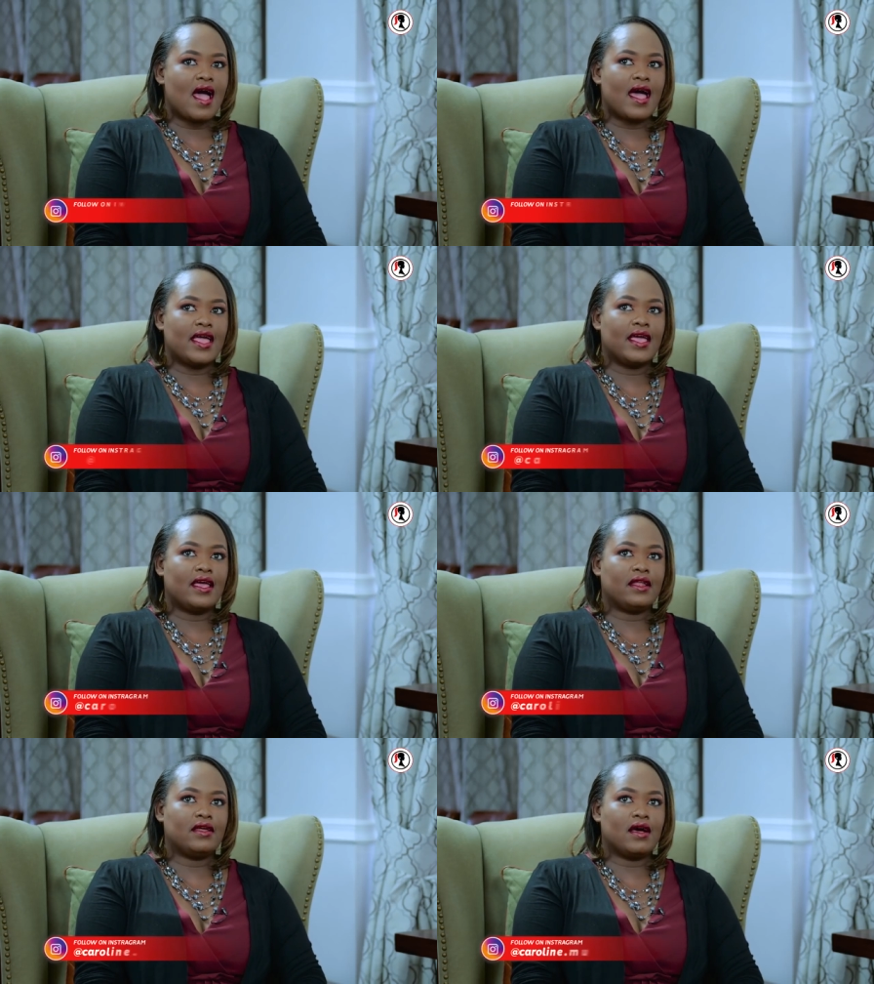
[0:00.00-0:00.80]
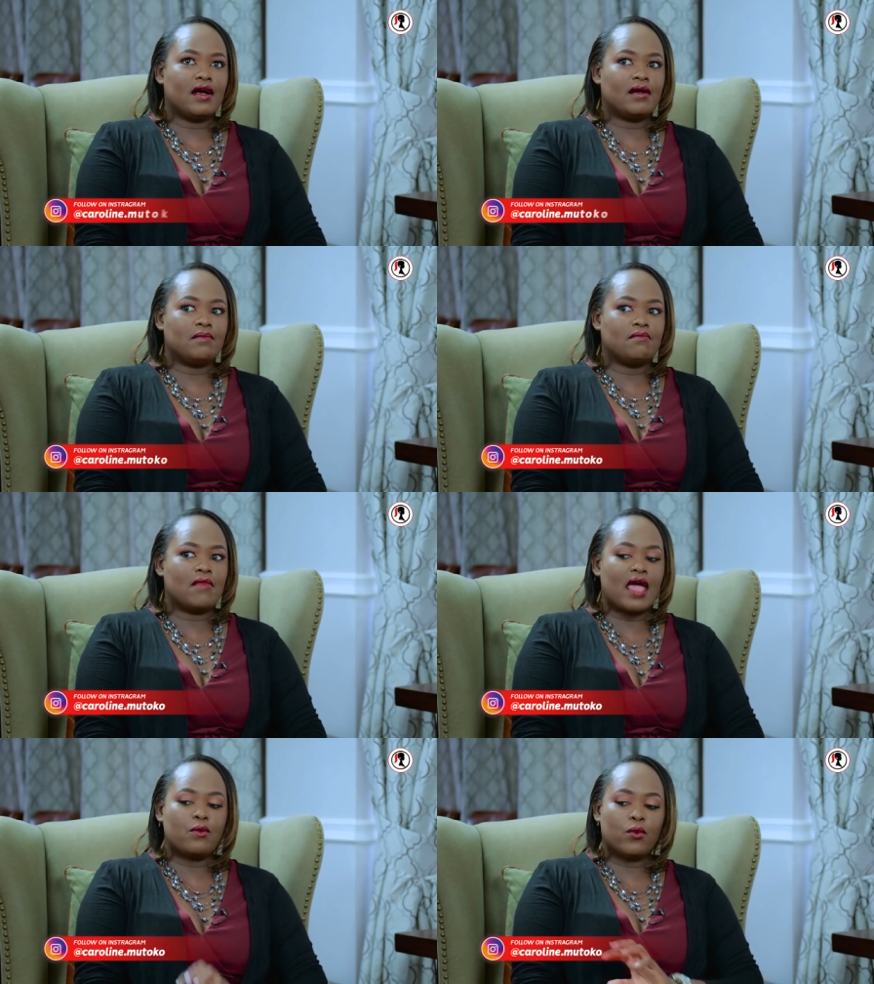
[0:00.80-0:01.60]

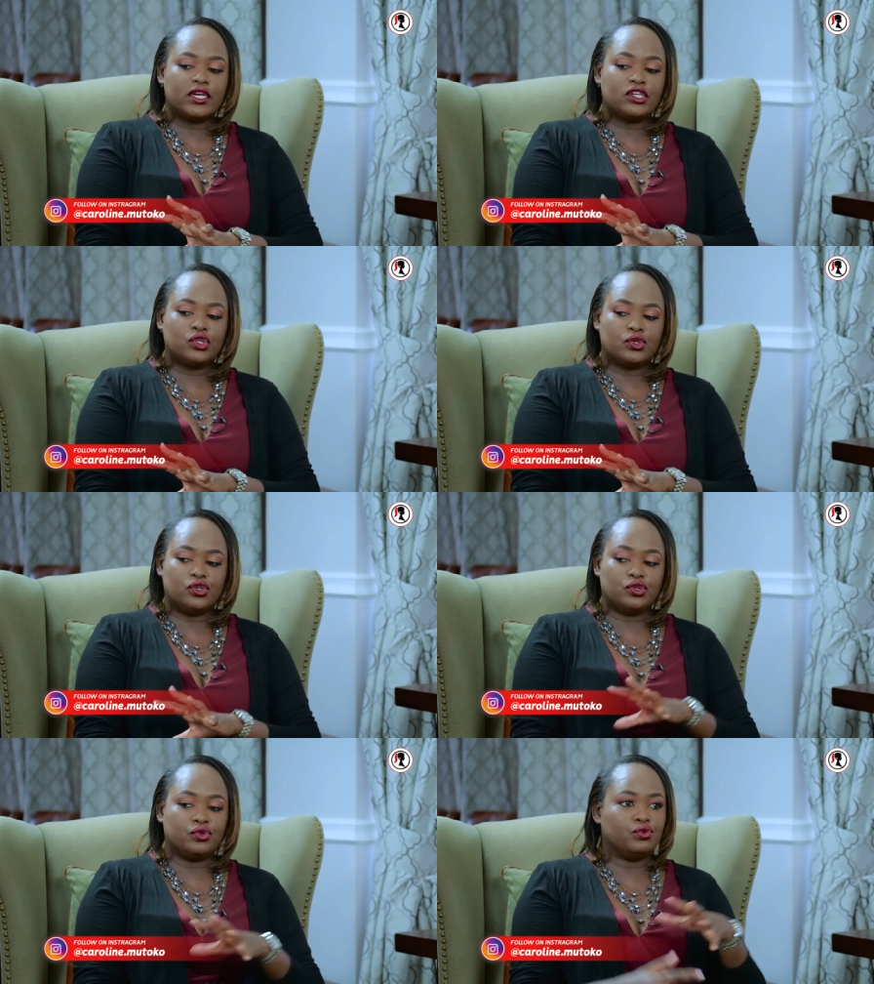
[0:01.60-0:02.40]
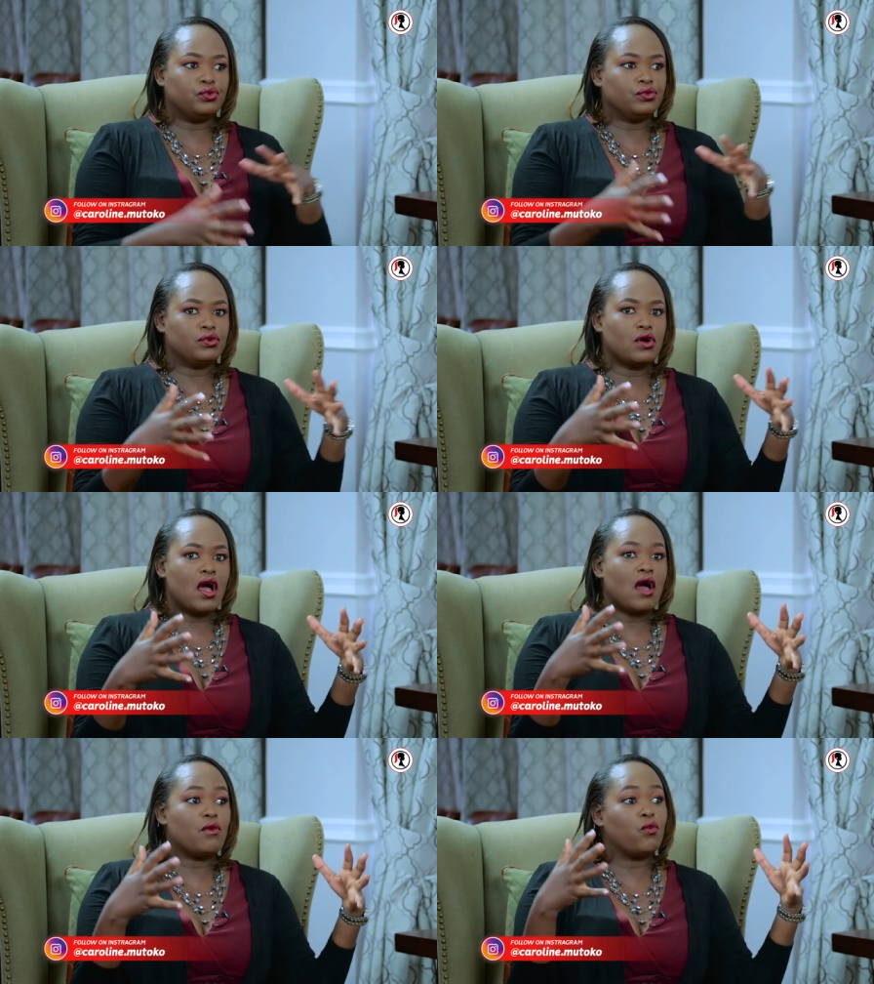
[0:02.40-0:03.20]
I wanted to do
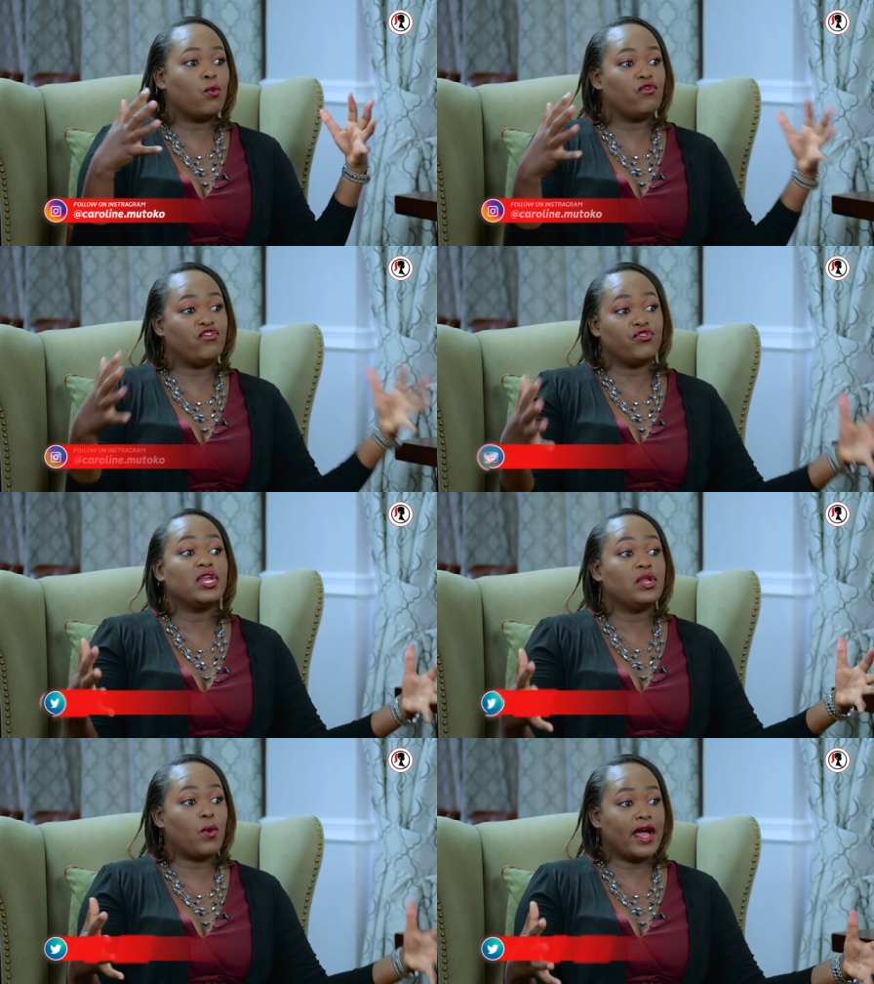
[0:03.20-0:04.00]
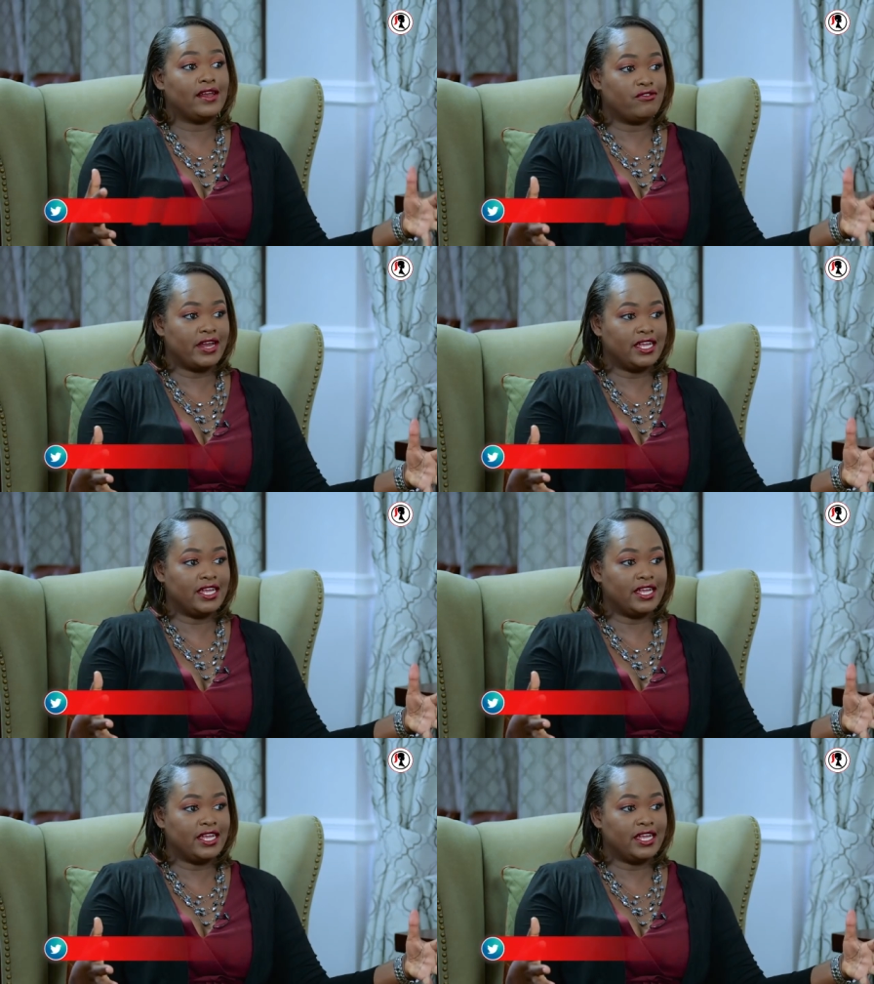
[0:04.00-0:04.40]
a really wide